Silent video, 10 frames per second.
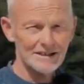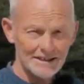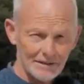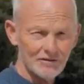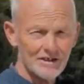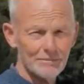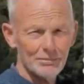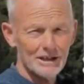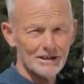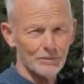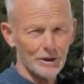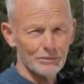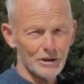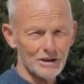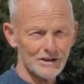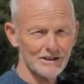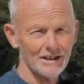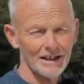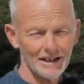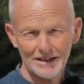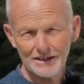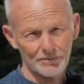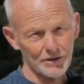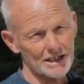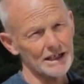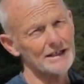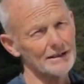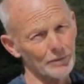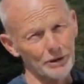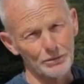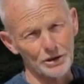the 17-meter wing mast. It's a rotating wing